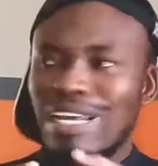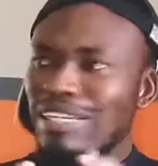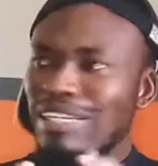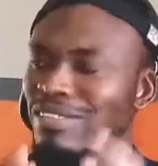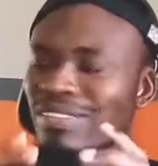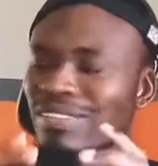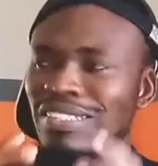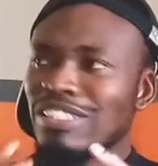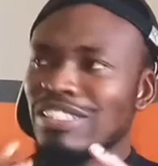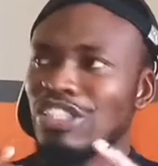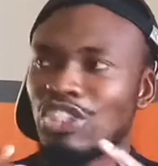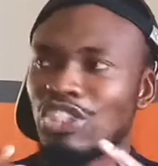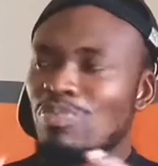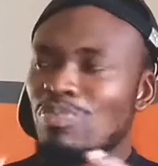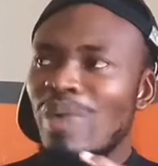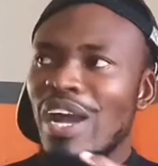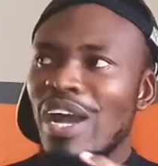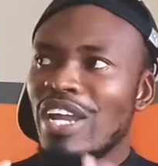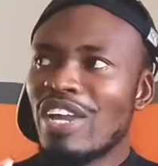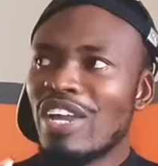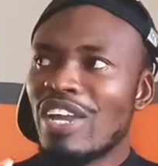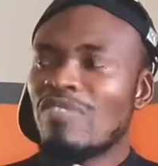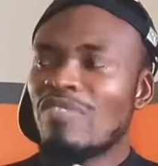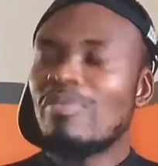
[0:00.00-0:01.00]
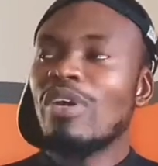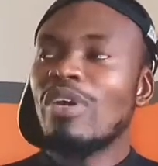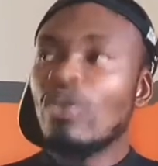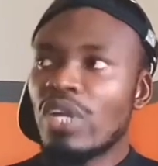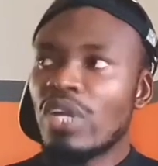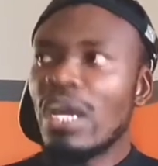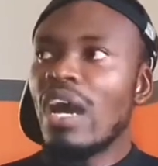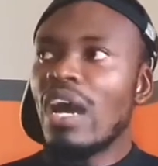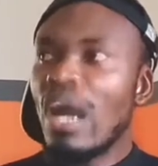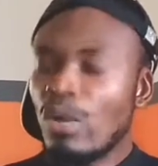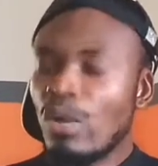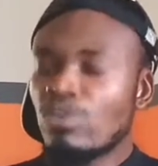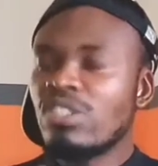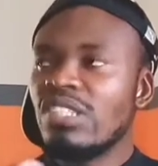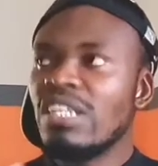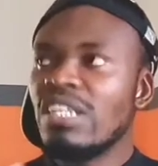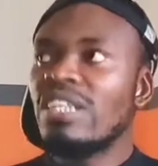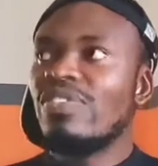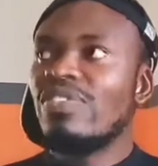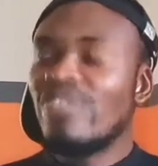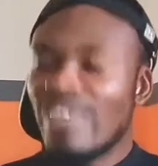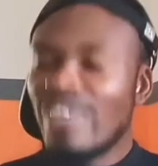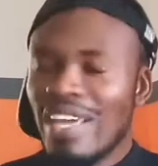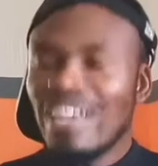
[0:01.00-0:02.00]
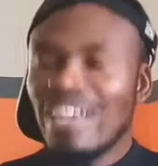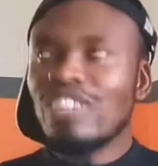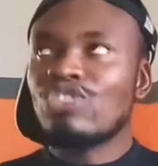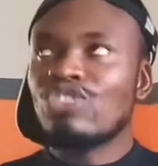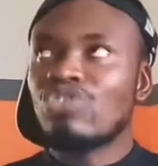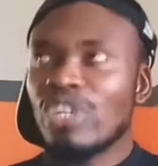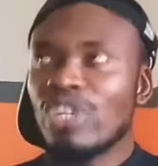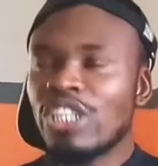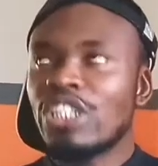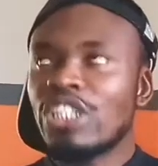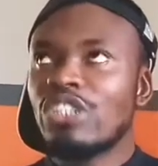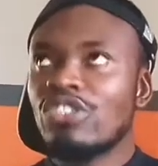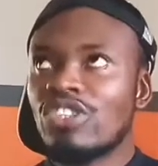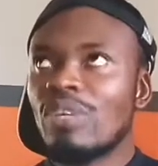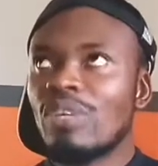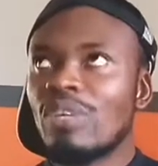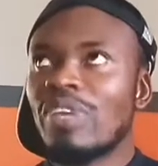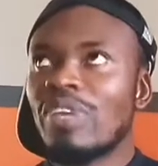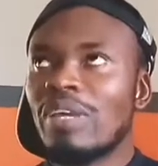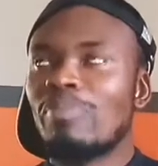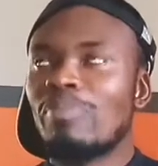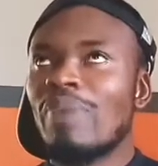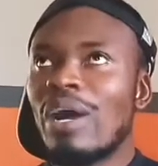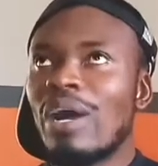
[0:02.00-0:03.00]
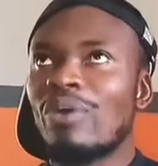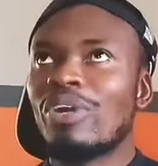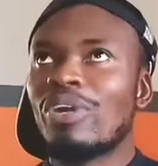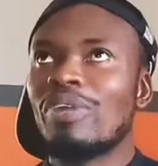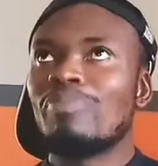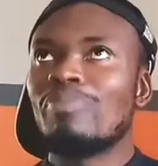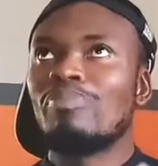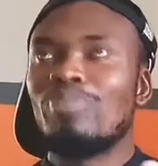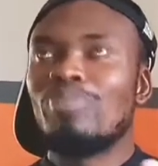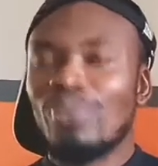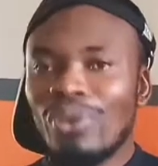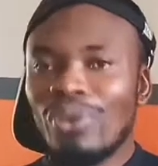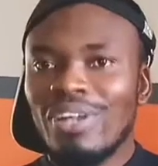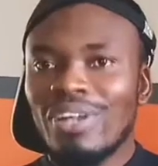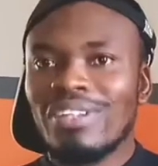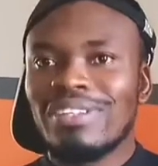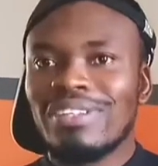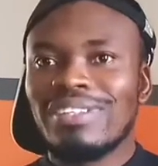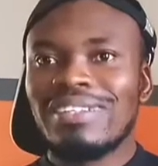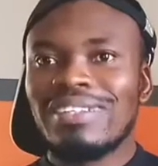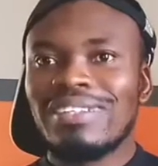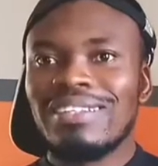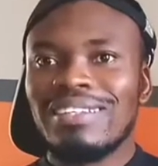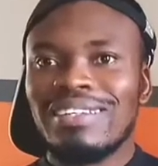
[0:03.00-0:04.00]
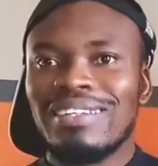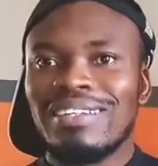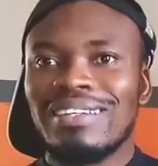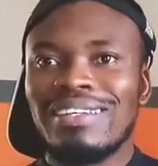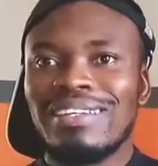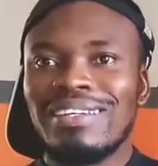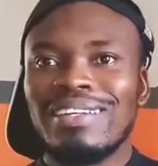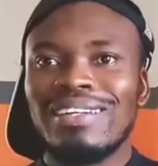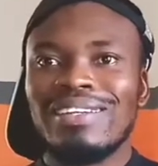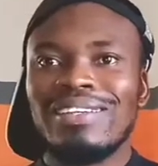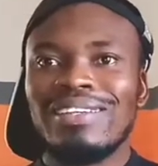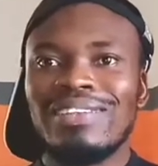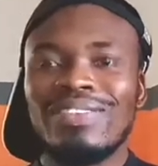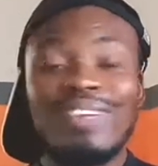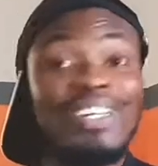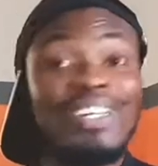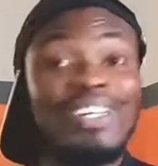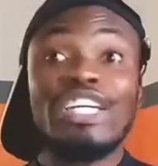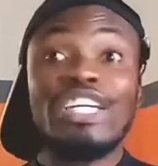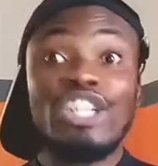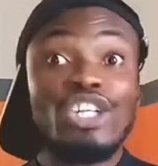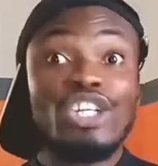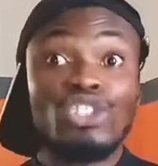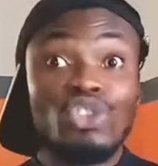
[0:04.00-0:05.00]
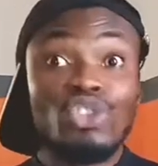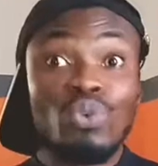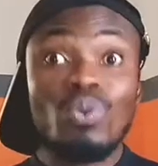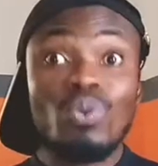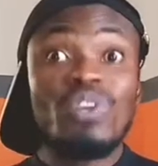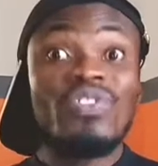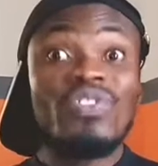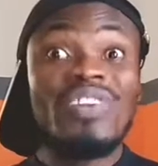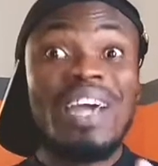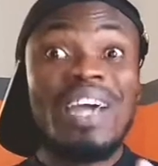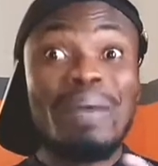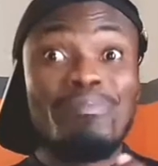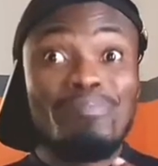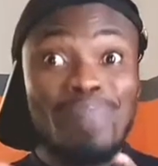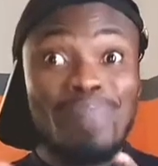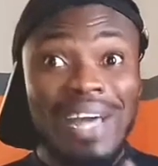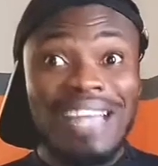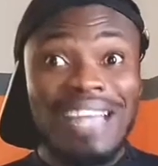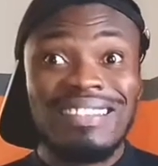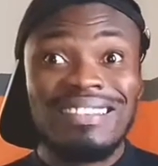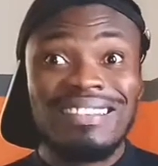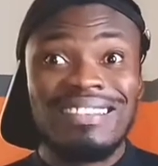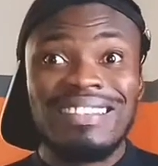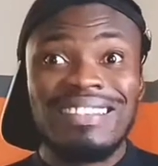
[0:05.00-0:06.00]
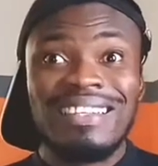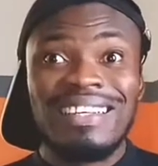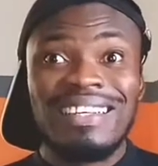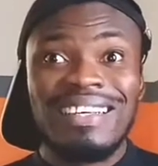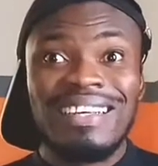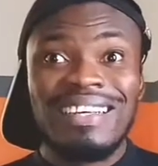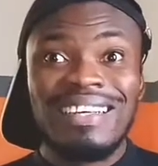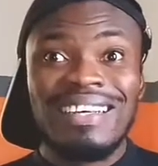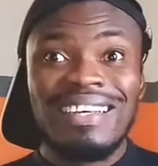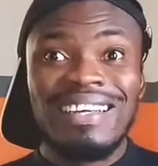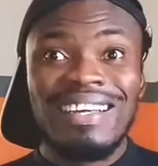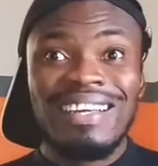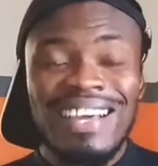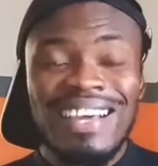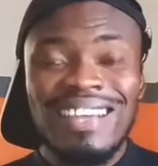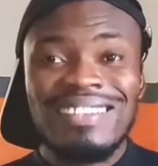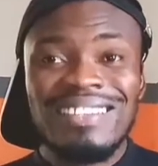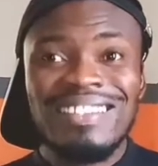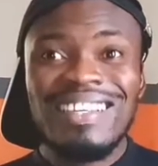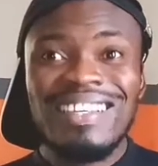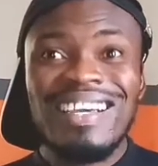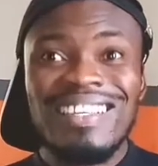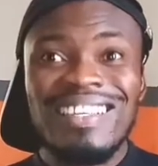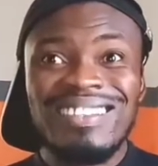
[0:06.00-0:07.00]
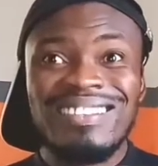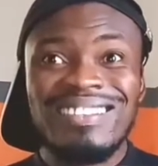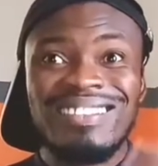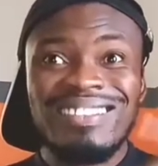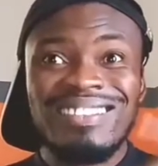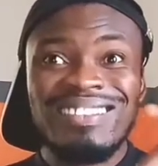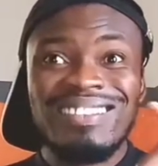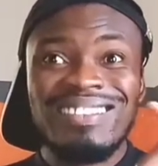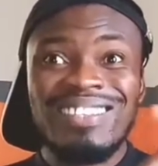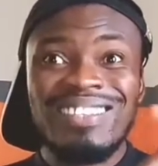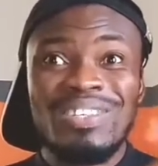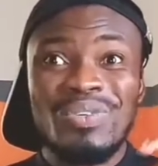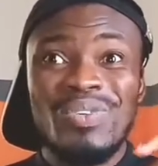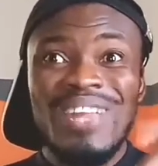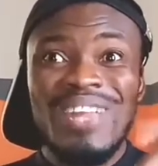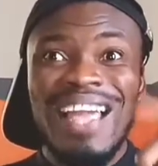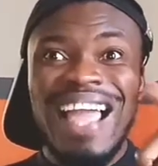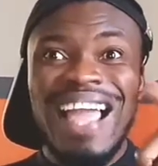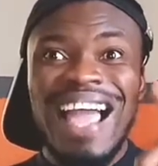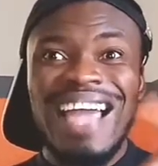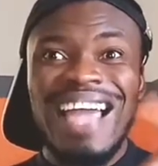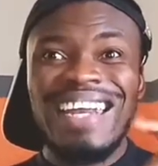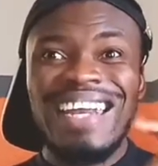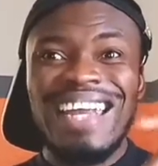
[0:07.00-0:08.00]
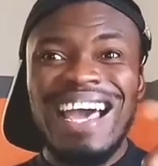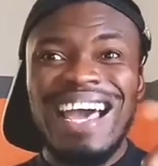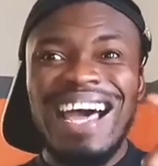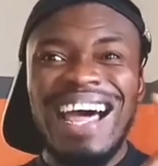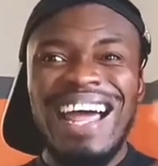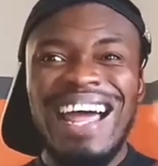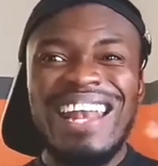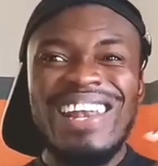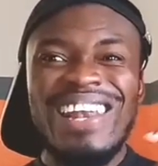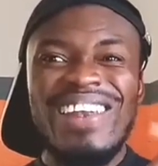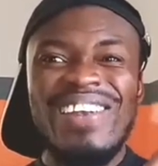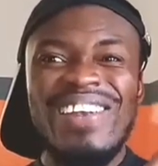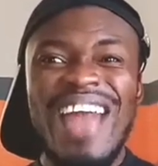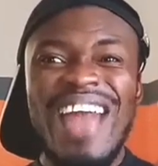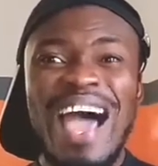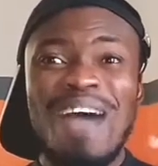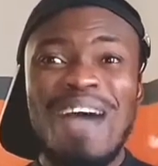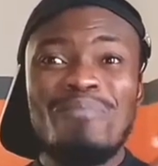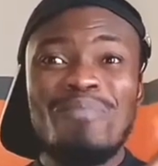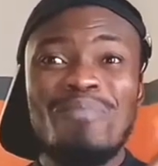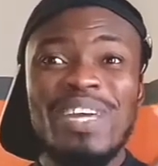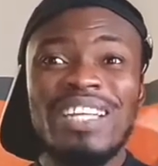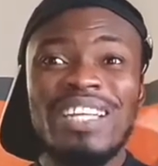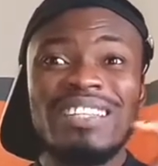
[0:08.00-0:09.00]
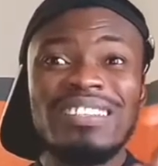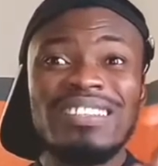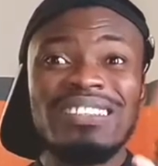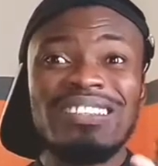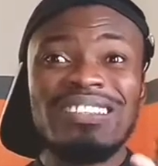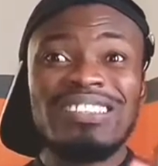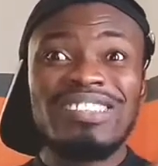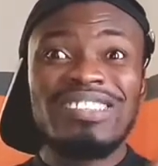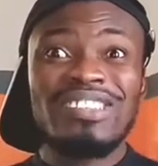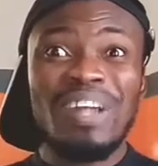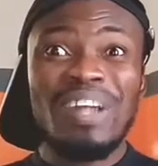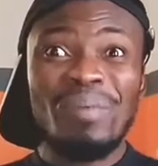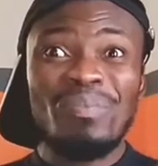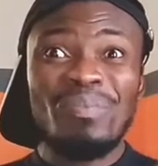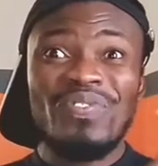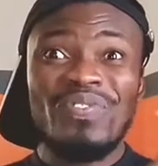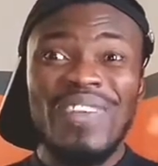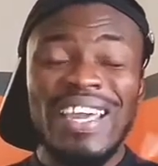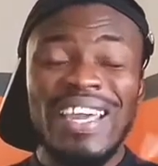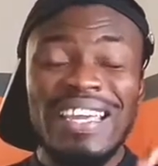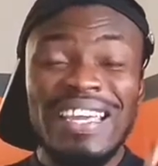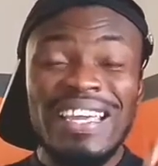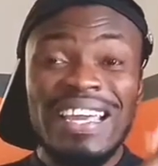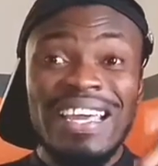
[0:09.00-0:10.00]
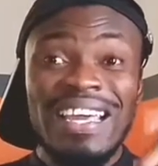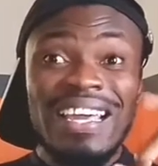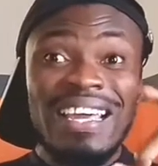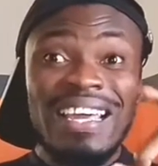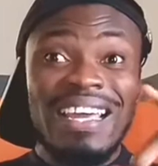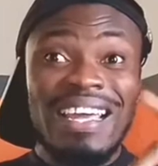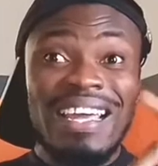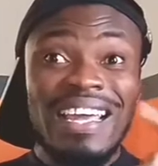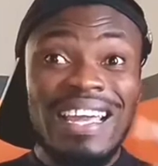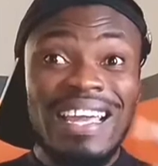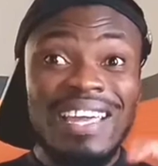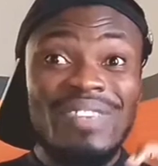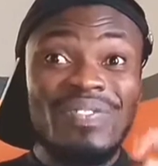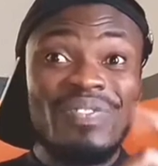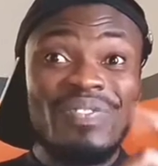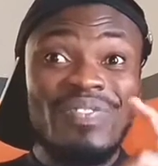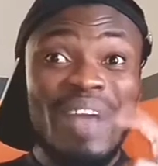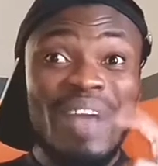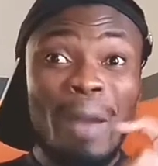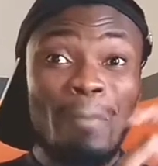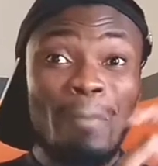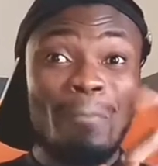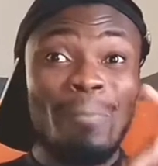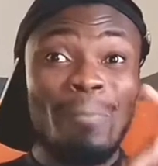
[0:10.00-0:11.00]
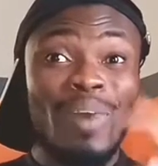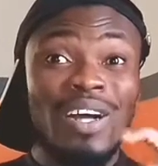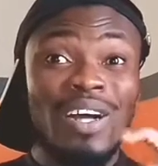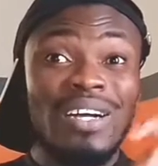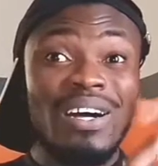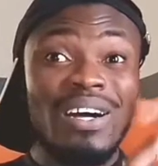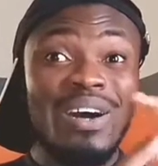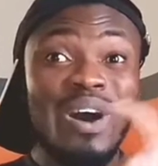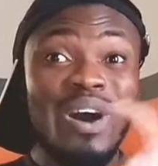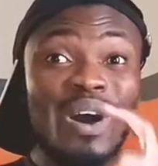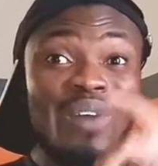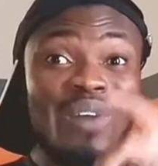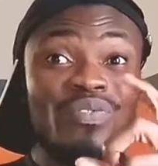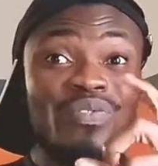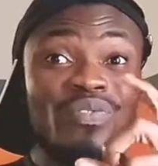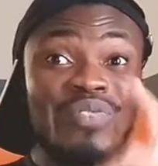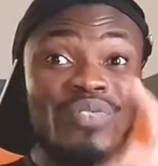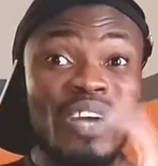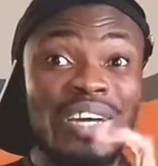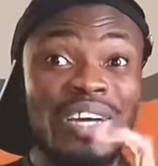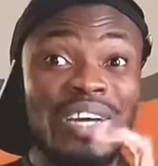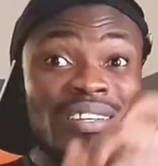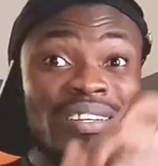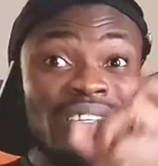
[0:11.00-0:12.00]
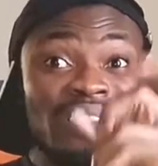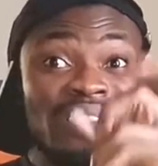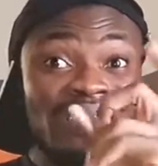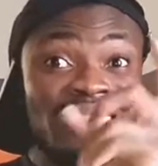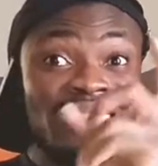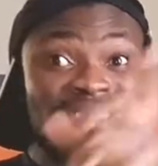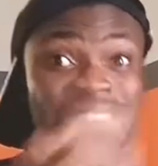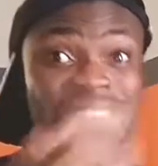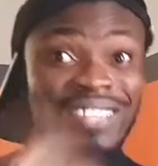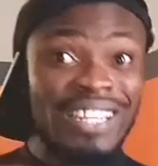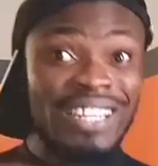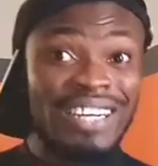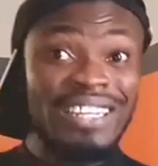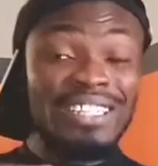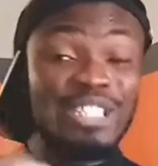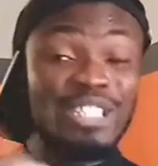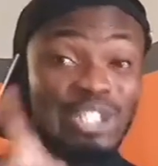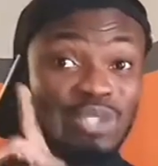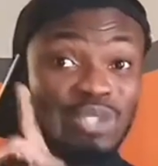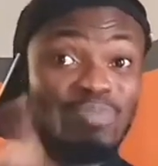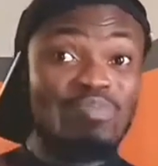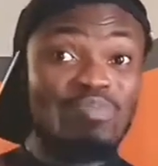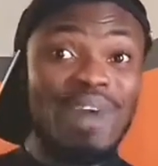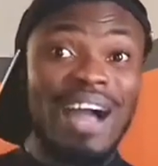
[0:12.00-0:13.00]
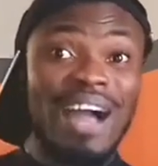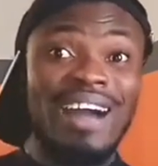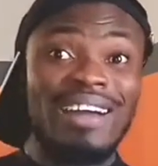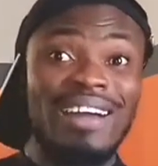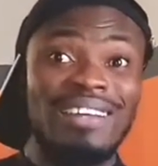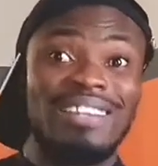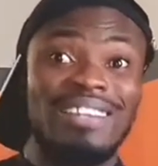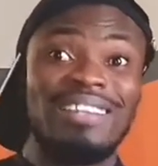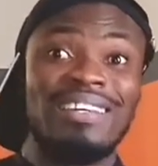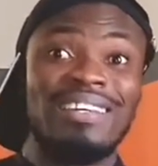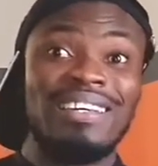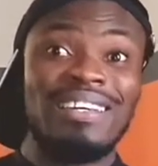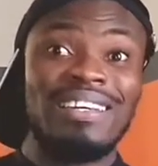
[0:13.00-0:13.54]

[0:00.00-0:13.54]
Like I said, the Dubai government, okay, I would say they are trying to do something about it, but they are not doing their best, because it's still an alarming something in that part of the city, Dubai.